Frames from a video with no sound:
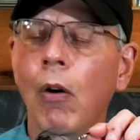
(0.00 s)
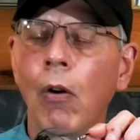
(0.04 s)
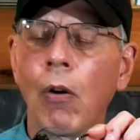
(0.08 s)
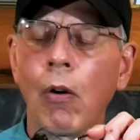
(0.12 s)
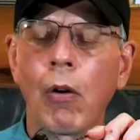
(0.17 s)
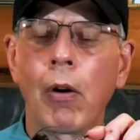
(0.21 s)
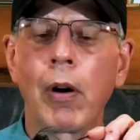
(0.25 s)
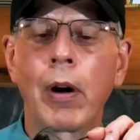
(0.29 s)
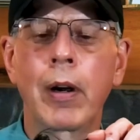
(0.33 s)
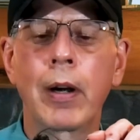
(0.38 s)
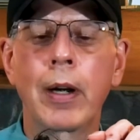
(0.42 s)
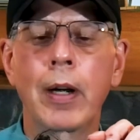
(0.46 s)

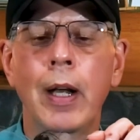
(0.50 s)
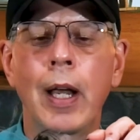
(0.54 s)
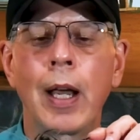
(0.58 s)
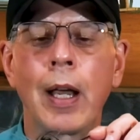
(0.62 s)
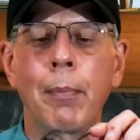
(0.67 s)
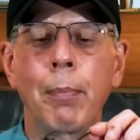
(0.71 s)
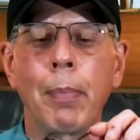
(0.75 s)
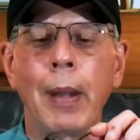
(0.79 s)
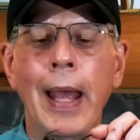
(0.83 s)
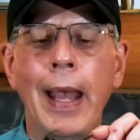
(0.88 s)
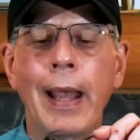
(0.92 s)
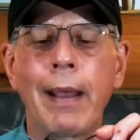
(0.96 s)
or
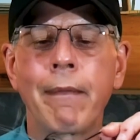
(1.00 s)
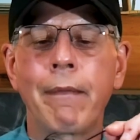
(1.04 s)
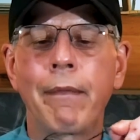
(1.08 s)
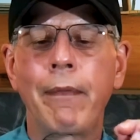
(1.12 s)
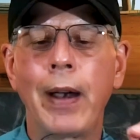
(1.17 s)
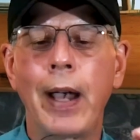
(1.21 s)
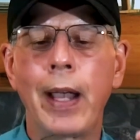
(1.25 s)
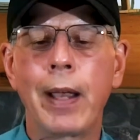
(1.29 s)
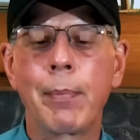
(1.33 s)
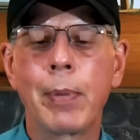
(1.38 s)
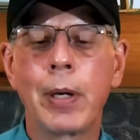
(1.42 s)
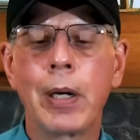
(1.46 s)
a black
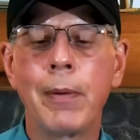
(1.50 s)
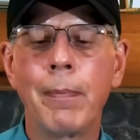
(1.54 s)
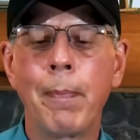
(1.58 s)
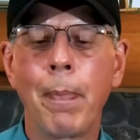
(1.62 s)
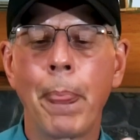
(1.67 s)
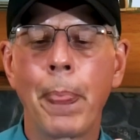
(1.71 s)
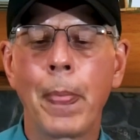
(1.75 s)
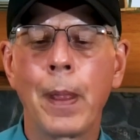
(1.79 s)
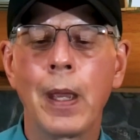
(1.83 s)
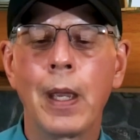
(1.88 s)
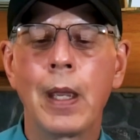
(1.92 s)
fiber.